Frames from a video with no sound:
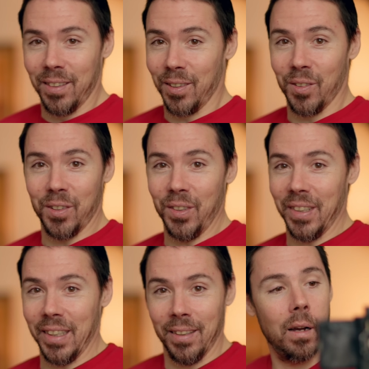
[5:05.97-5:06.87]
Don't do
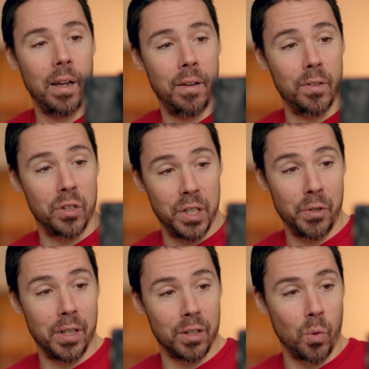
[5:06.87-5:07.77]
it. I have a
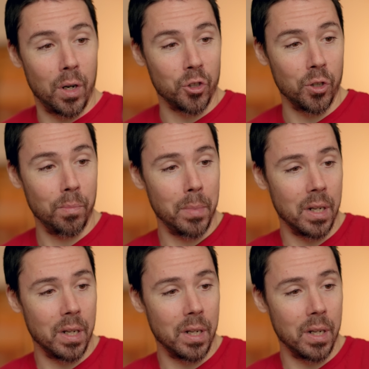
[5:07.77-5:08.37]
serious question,